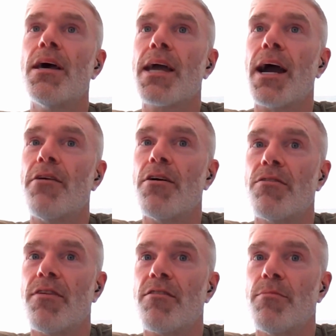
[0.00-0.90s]
carry out
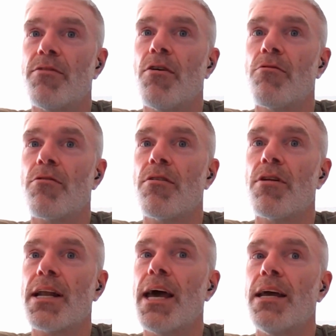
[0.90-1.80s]
assessments over
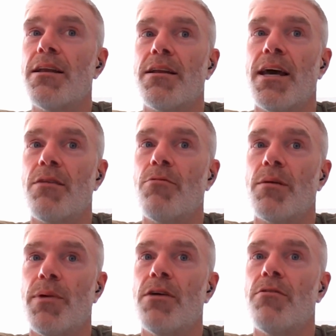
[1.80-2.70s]
like an 8 to 10
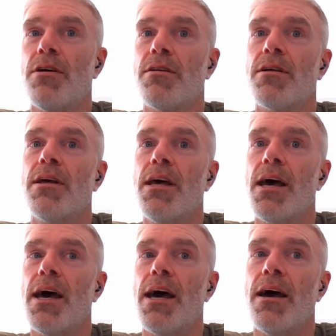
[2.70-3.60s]
week period.
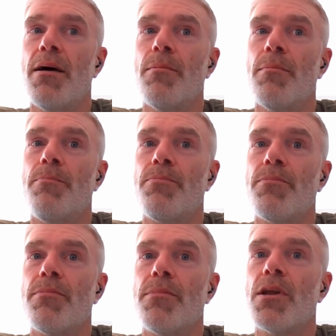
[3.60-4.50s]
Um,
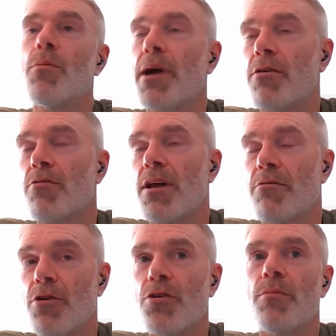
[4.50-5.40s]
Parents will
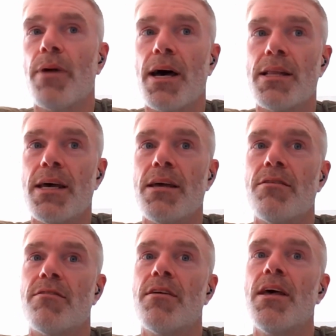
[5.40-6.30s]
have good and bad
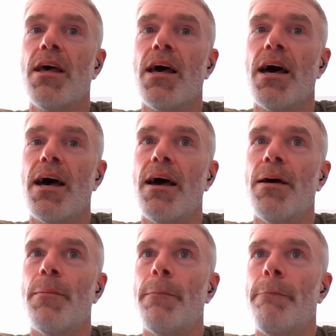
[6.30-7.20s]
days.
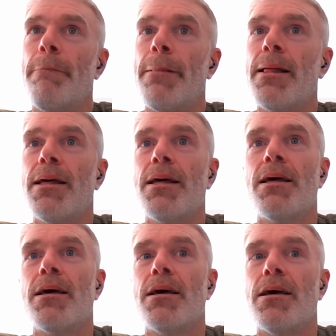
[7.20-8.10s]
Um,
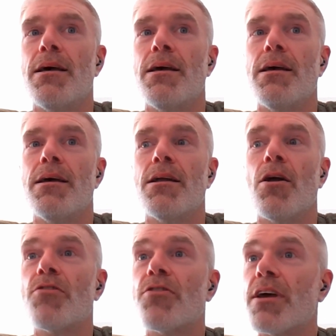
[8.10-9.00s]
it
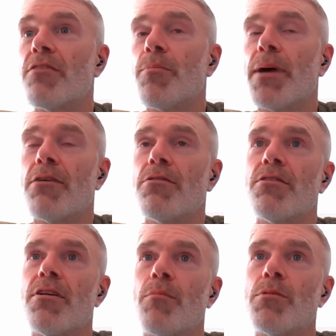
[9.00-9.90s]
also gives a
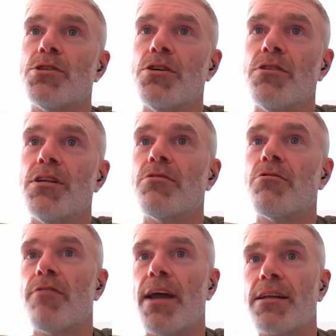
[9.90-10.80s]
parent an opportunity to
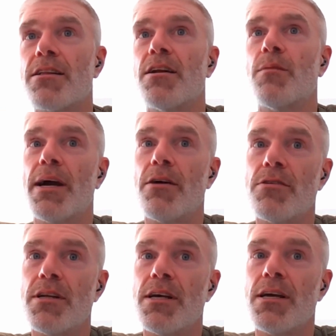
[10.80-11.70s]
reflect on their
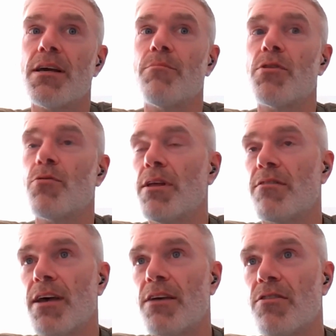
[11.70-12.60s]
parenting between
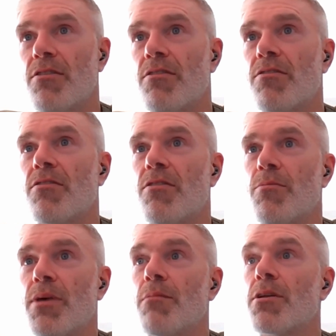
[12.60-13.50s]
sessions, to
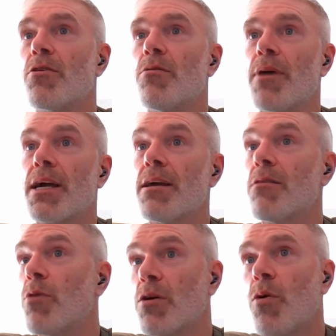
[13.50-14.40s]
be able to come back
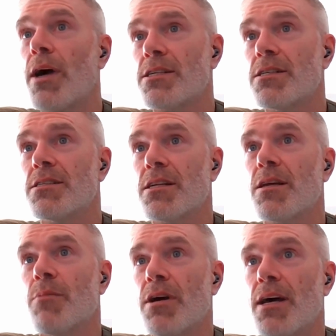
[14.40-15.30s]
in with questions that
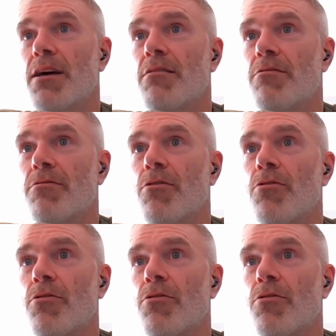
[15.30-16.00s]
they might have,